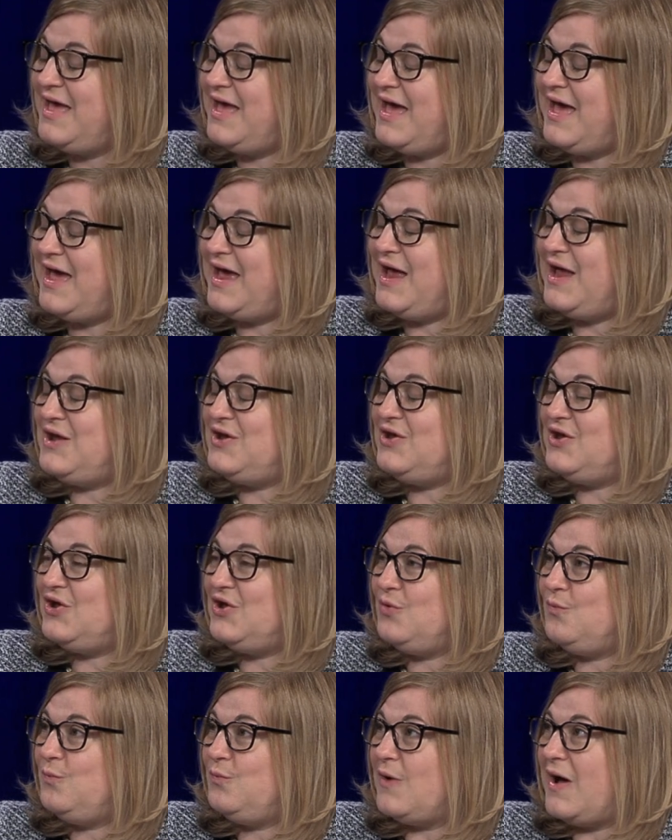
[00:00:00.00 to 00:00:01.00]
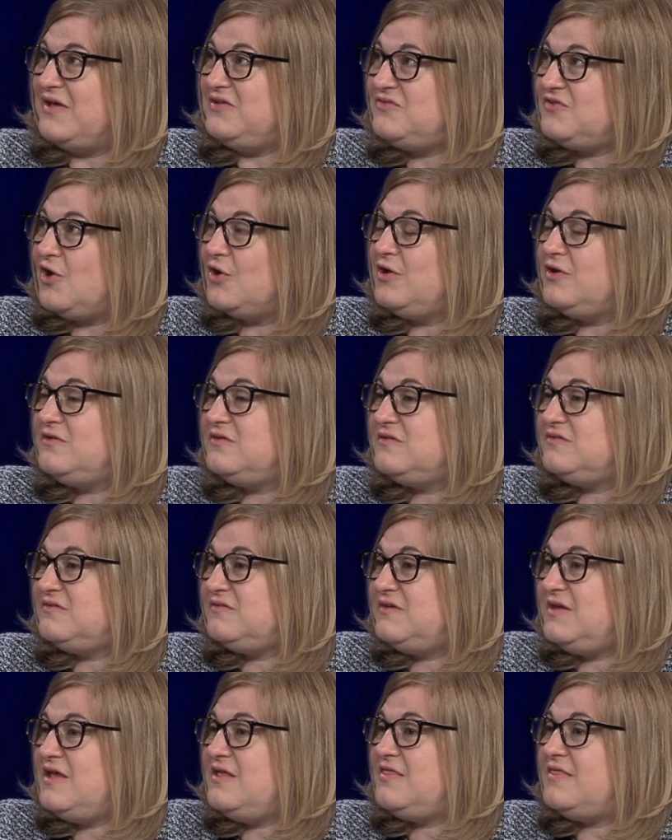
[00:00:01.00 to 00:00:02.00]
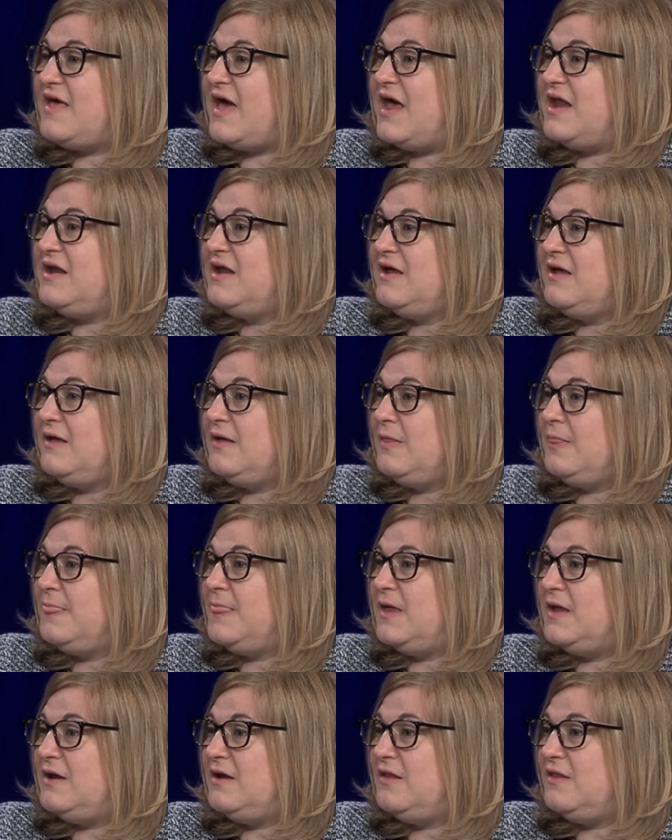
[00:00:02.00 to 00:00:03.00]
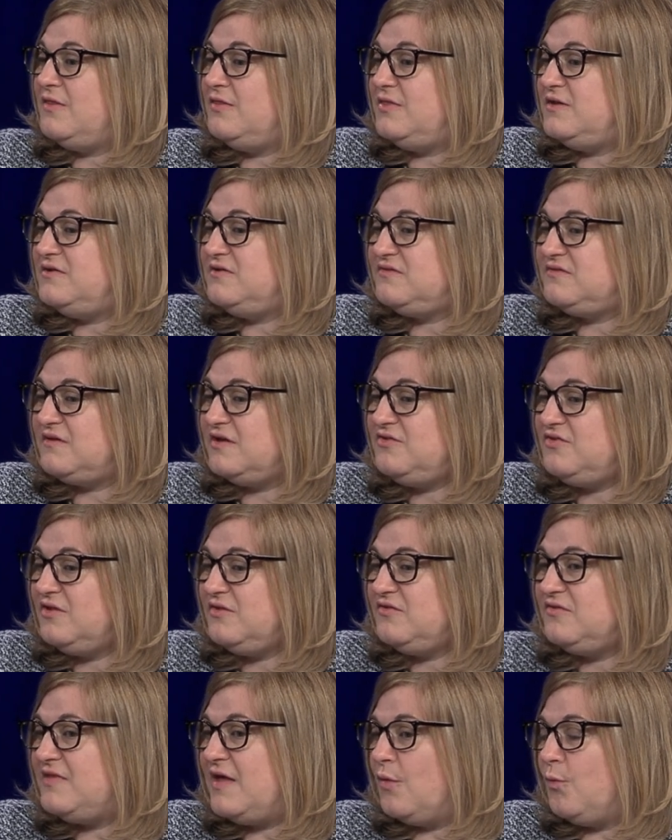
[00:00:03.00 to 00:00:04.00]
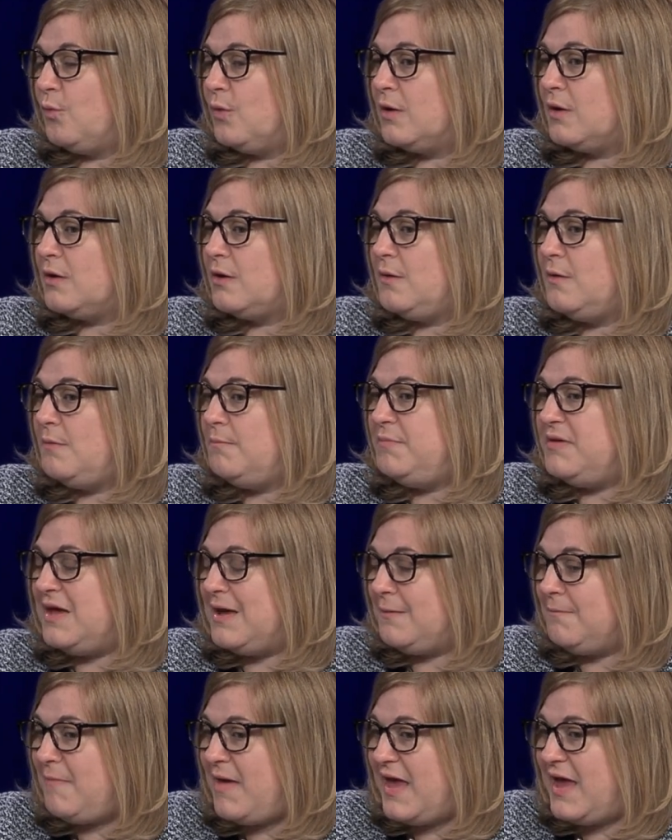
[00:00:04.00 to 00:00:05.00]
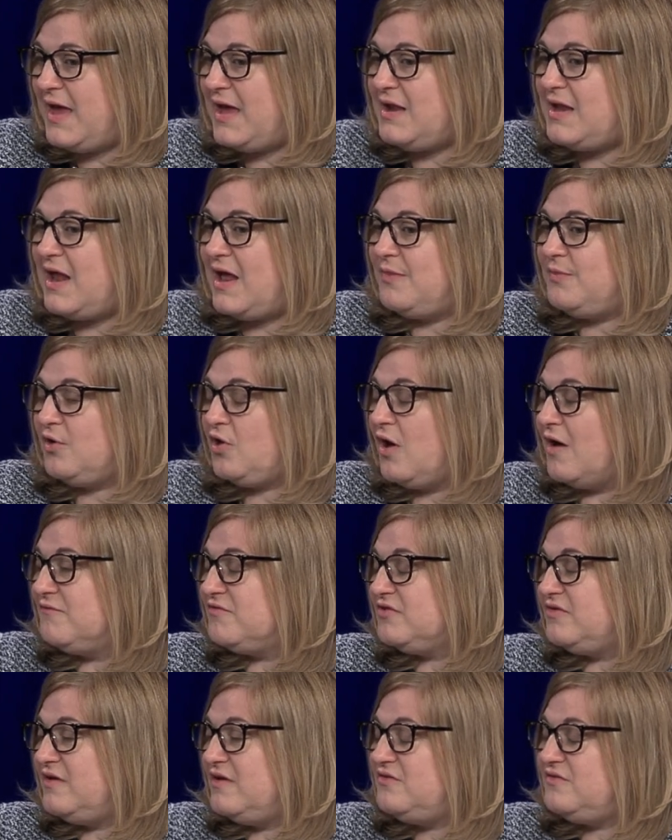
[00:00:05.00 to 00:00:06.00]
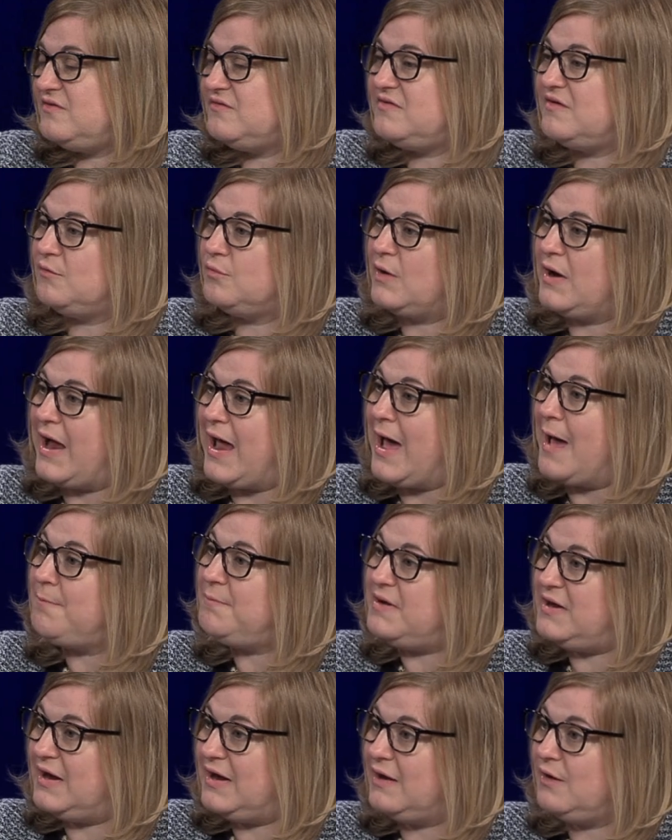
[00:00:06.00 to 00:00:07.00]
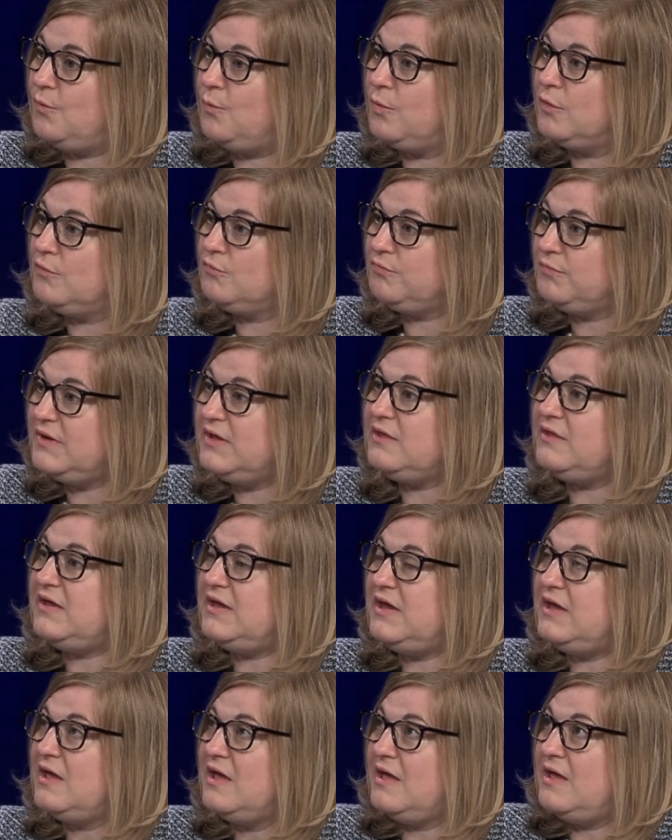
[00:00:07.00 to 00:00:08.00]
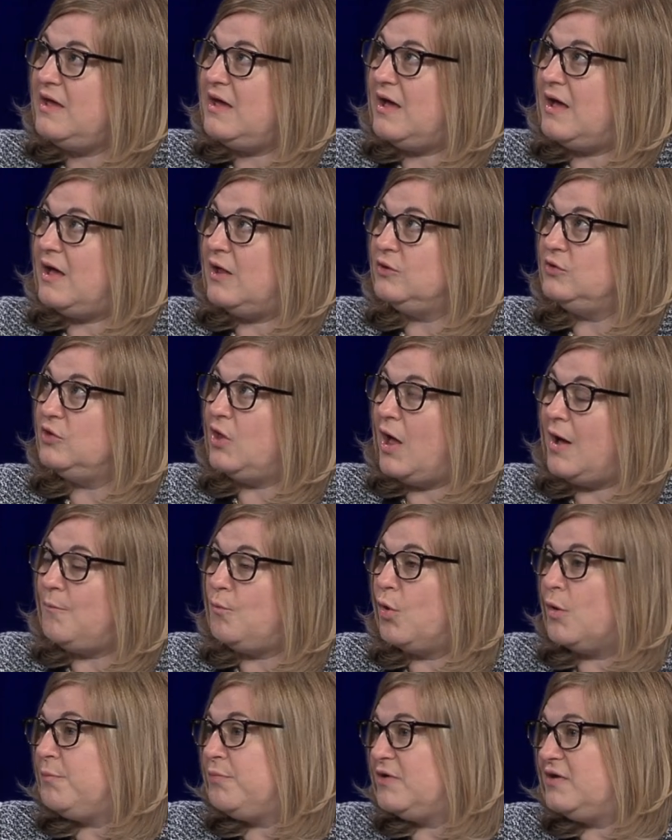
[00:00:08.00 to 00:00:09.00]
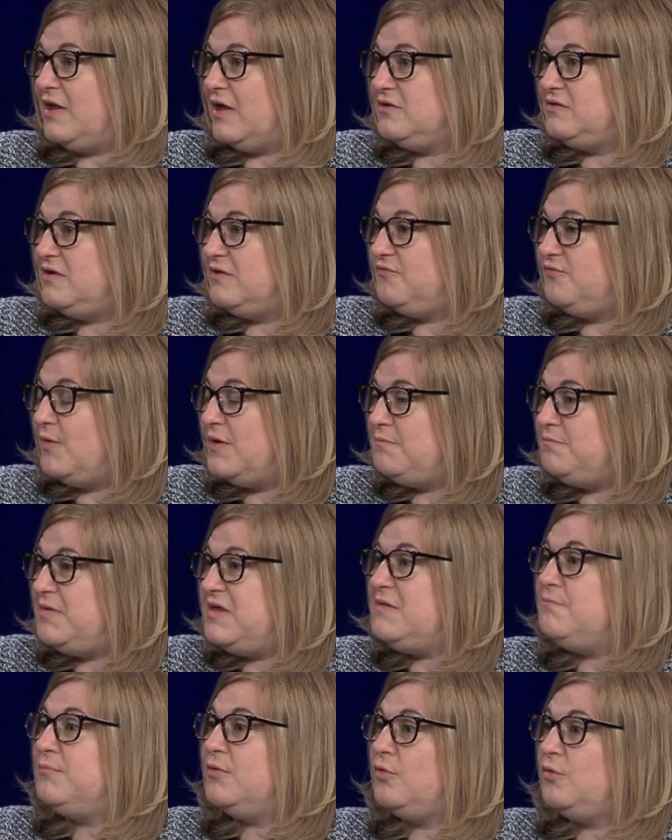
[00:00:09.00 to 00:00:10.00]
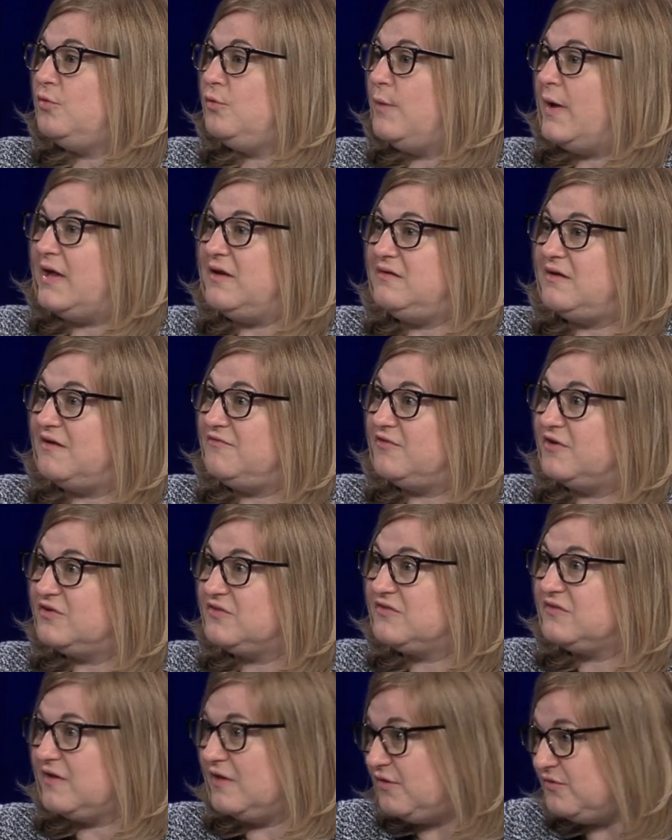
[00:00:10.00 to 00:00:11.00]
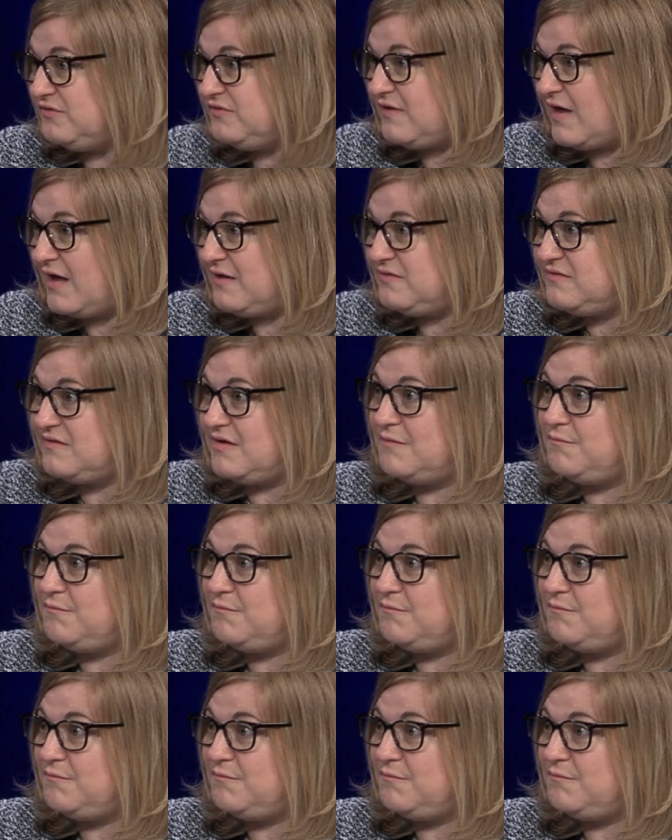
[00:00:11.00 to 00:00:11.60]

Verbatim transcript: And I started to see that that the decisions that were being made and the conversations that were happening were really a lot more productive when people who had diverse skill sets and